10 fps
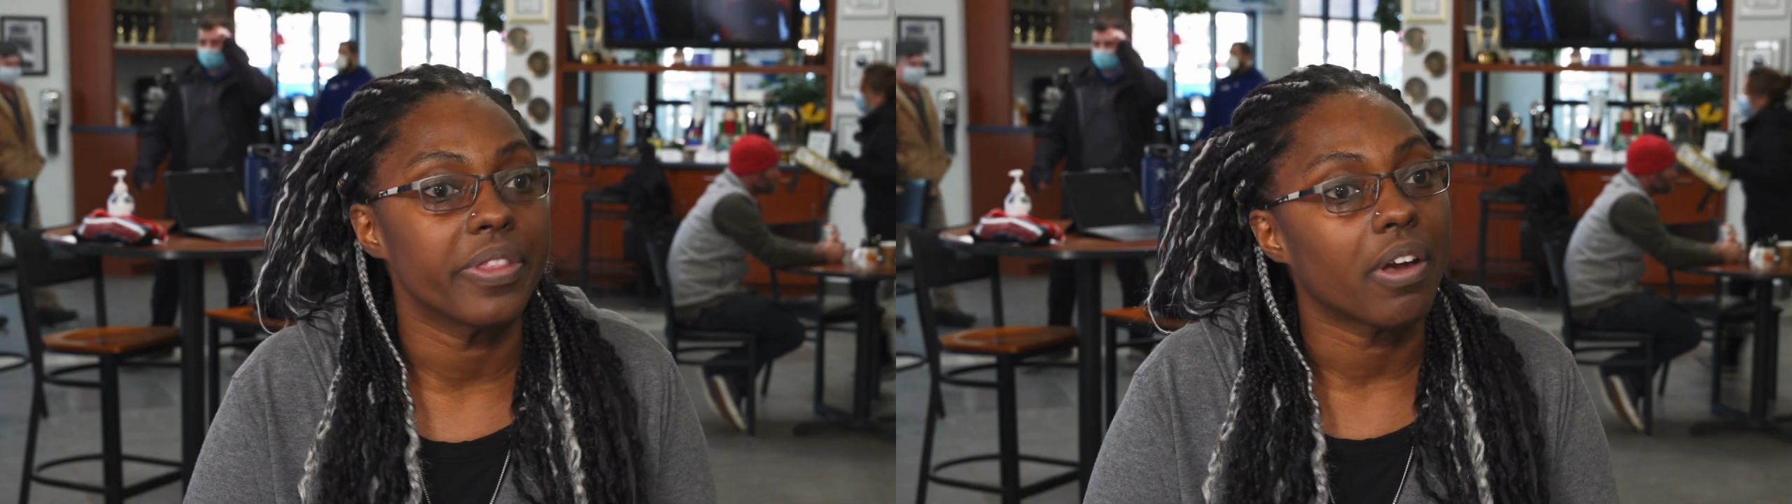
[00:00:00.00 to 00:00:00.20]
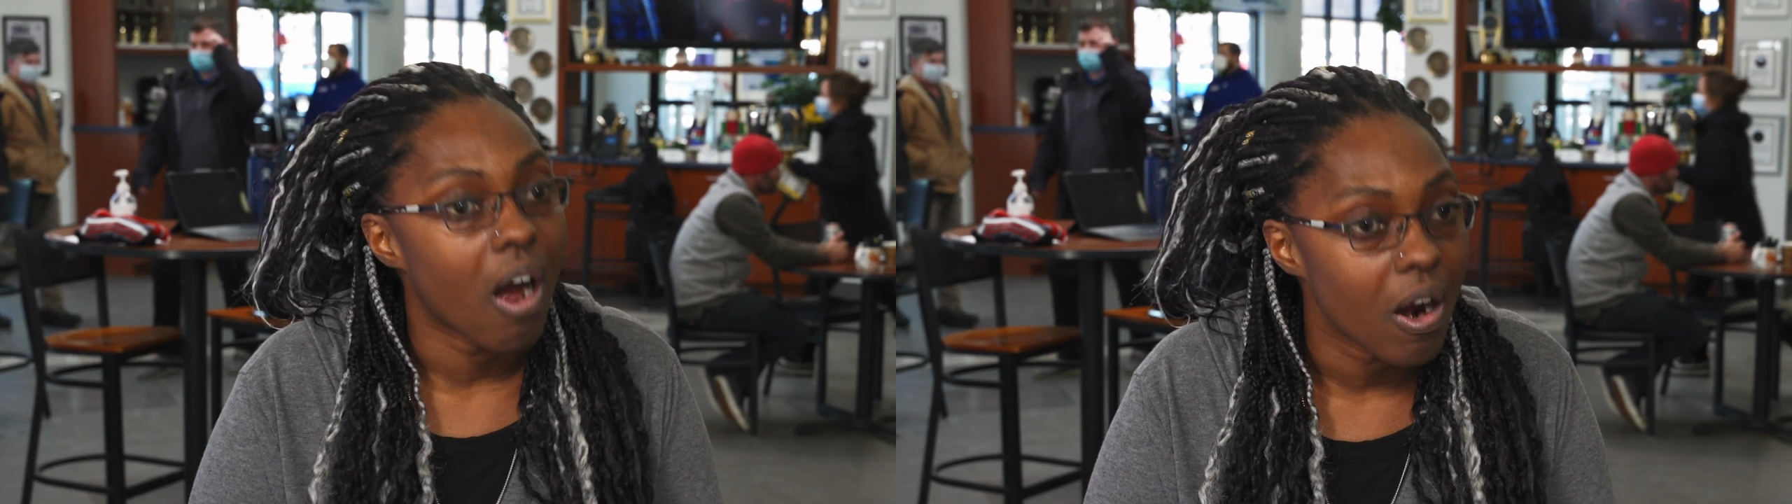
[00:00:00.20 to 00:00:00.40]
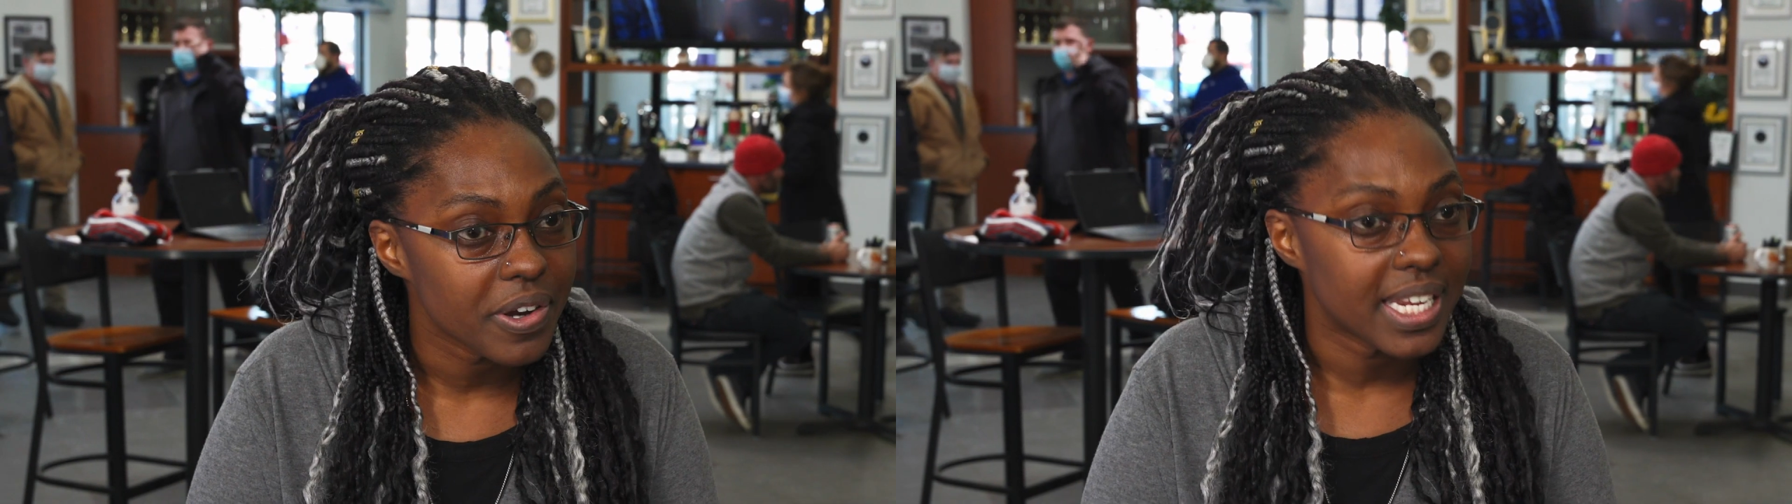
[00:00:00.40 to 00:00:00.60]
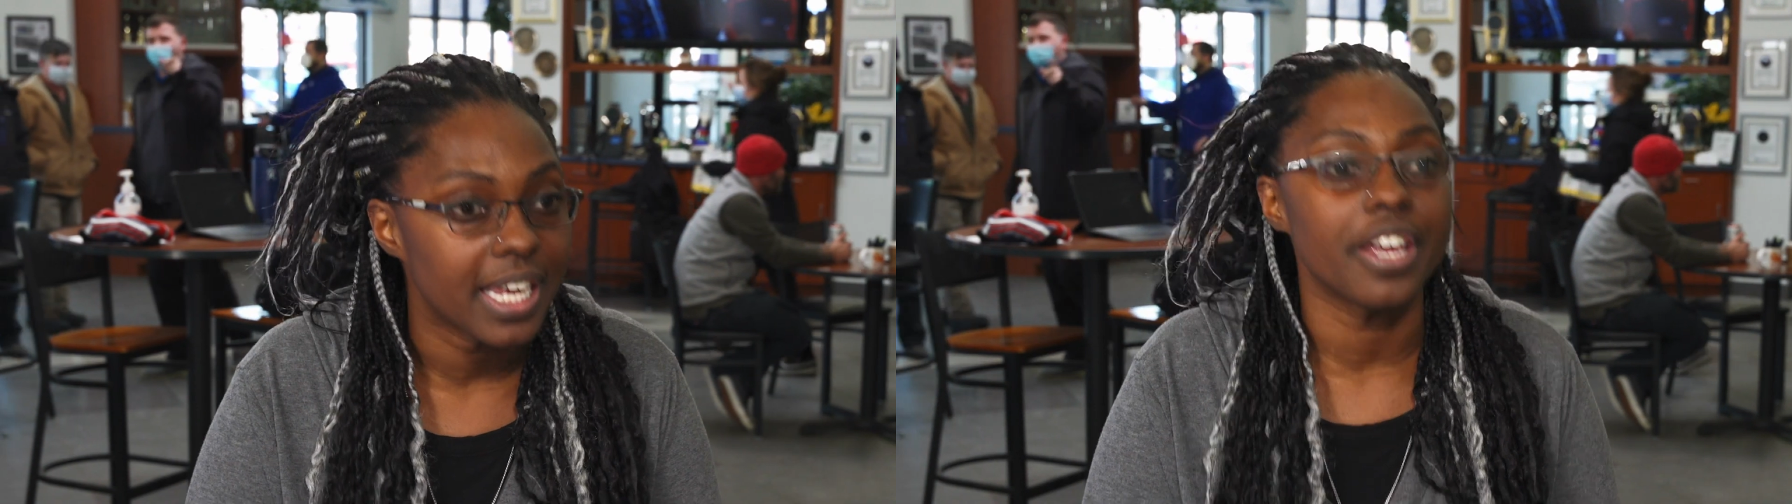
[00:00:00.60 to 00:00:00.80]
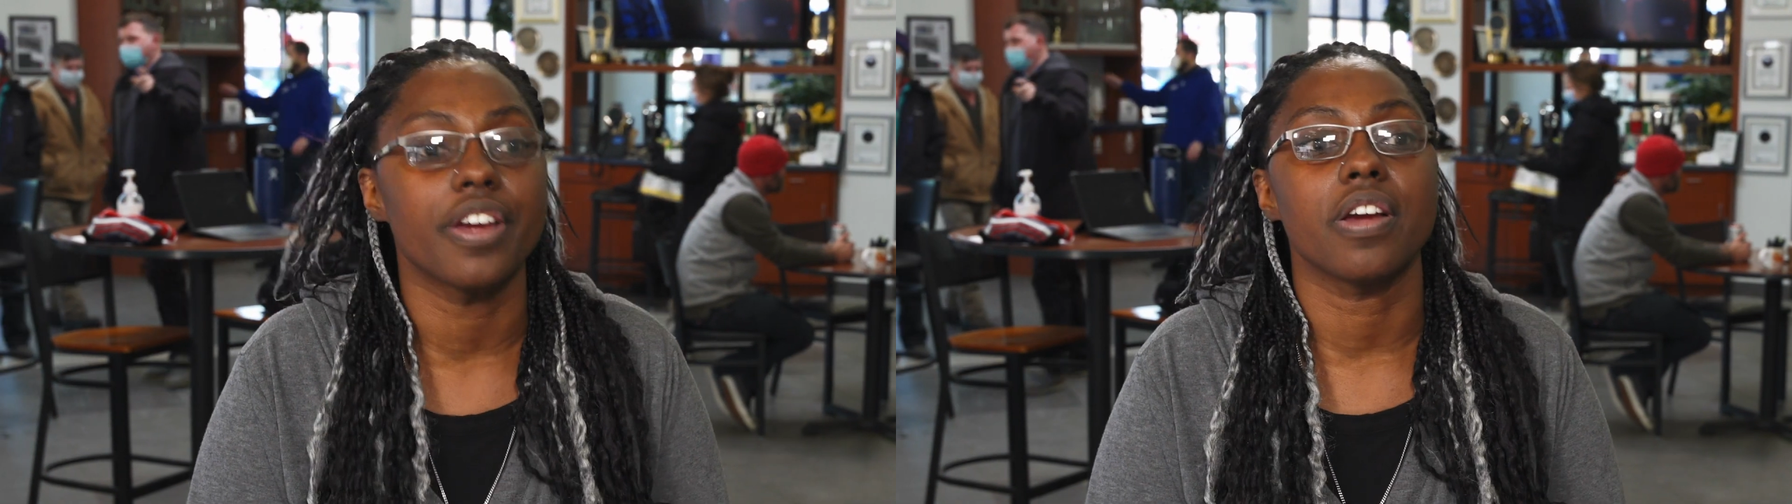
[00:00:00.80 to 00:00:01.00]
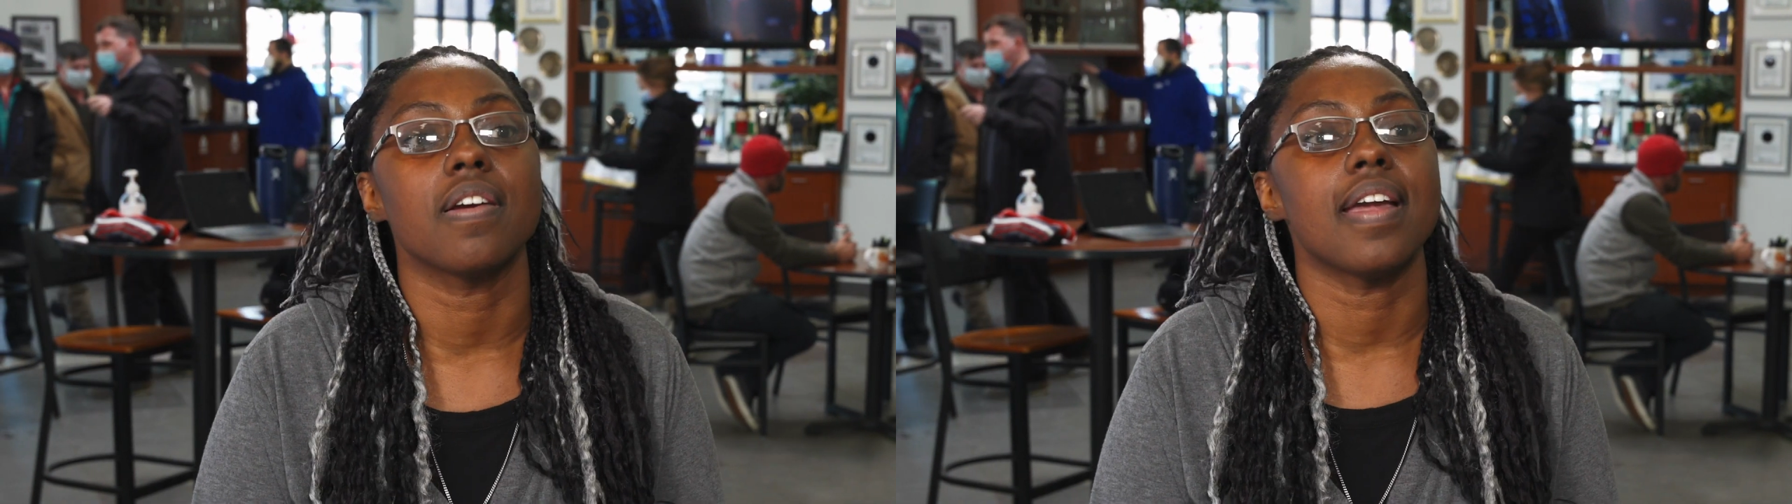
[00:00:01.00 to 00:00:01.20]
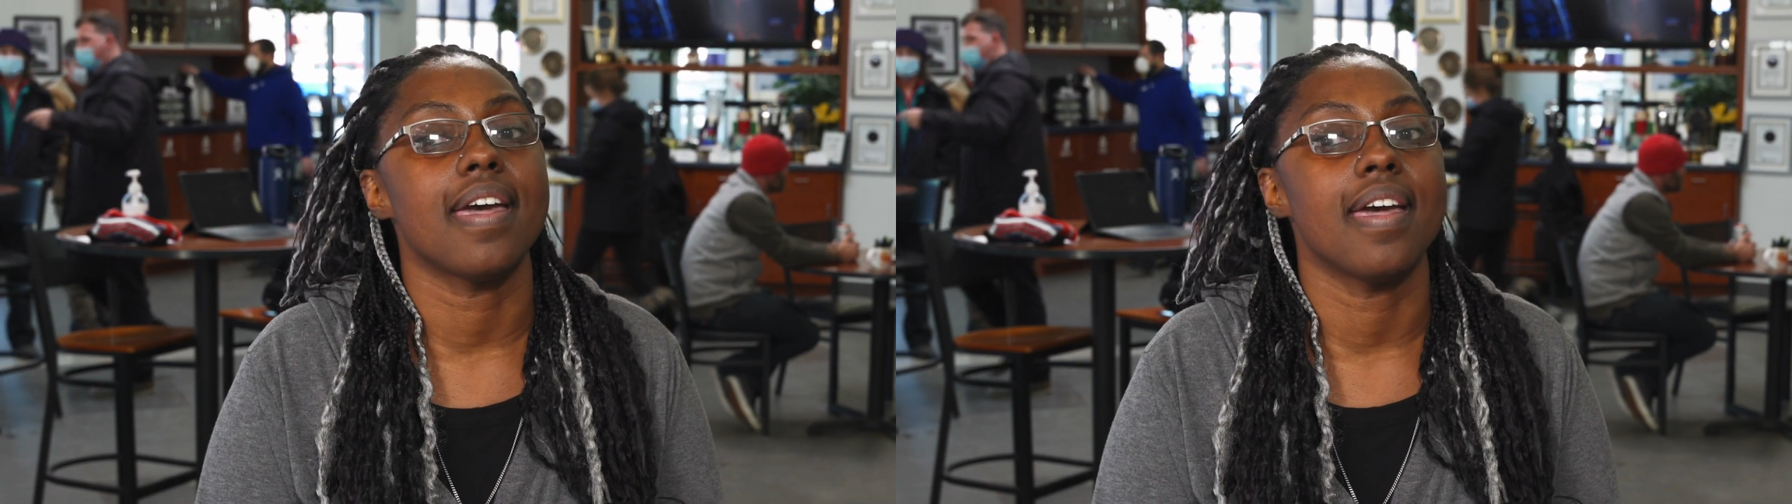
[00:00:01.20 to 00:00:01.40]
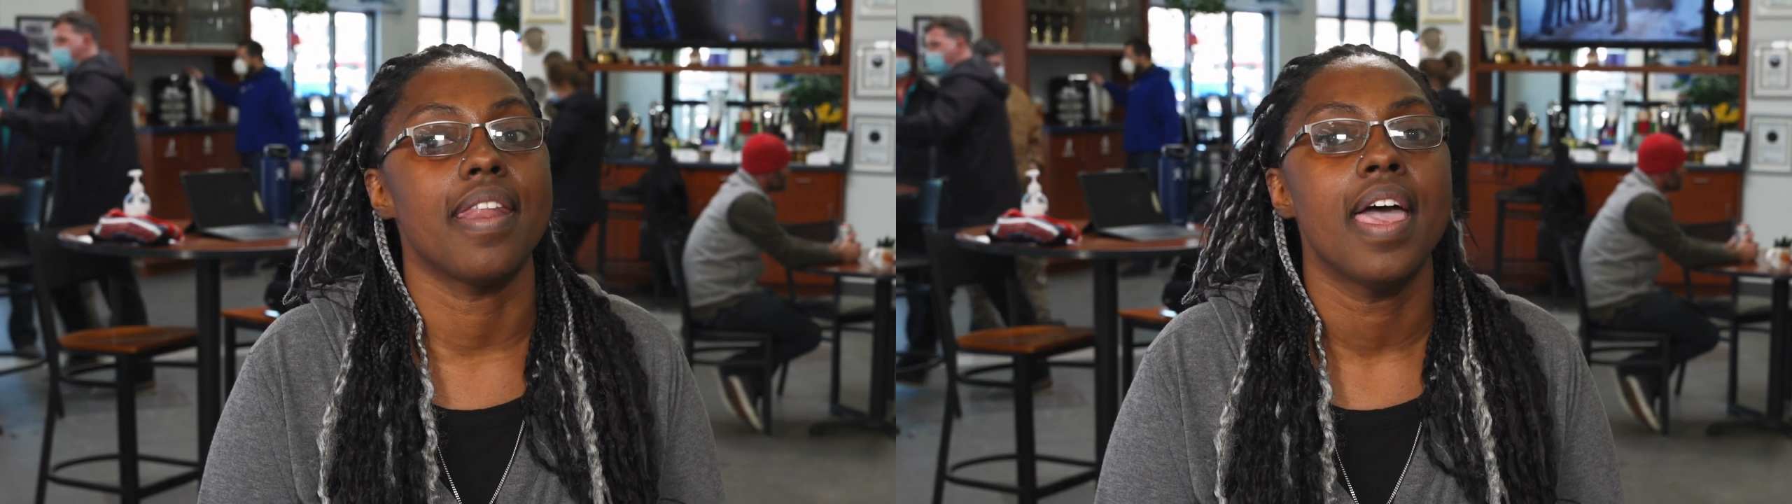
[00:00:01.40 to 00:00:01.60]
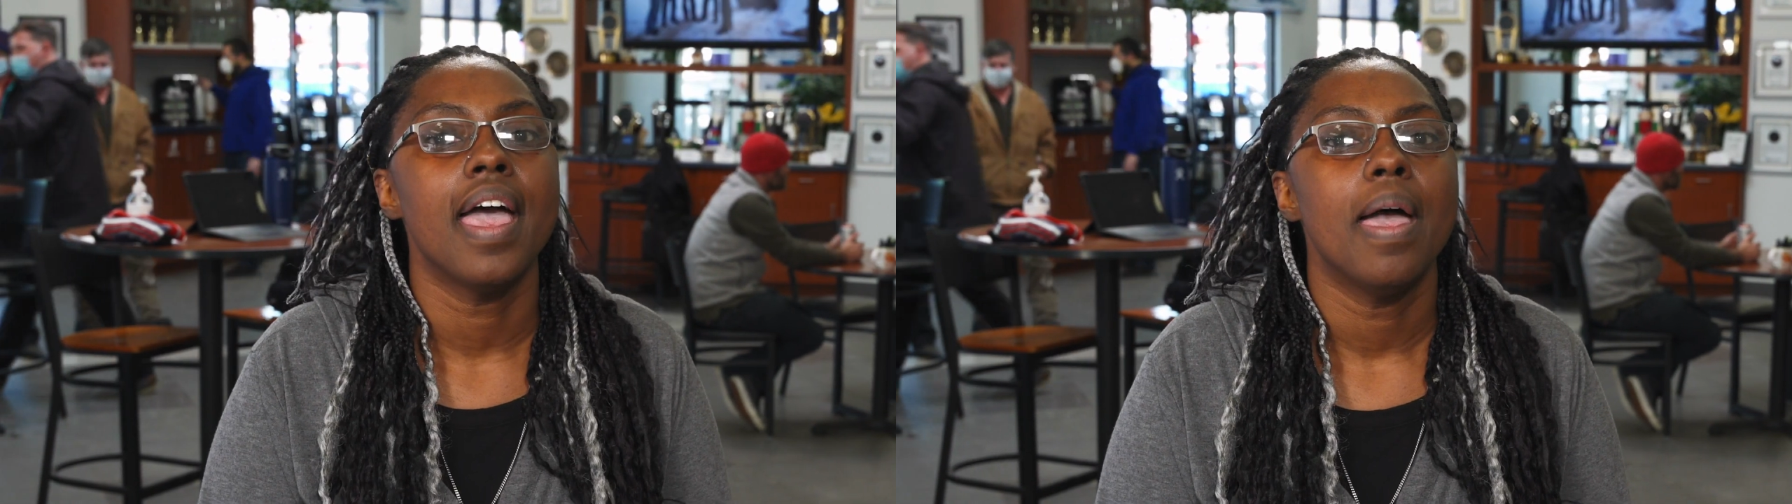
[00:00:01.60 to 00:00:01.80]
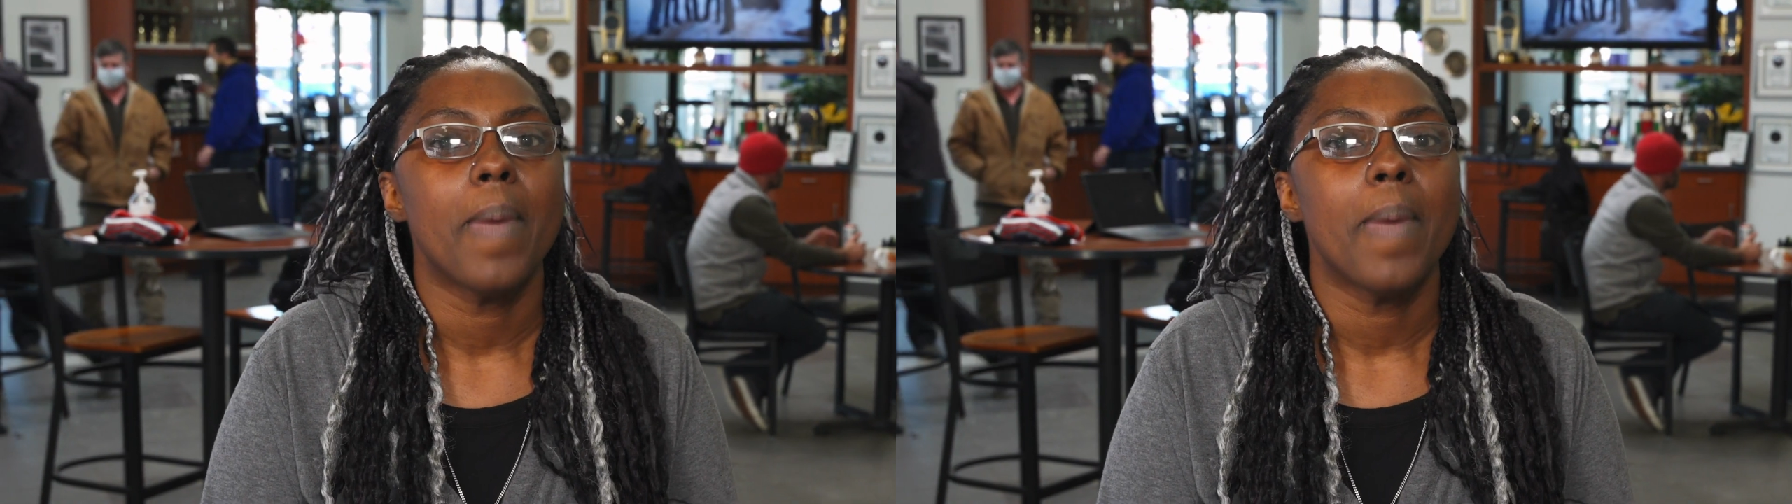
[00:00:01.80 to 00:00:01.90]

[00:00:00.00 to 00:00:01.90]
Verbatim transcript: and the cars here and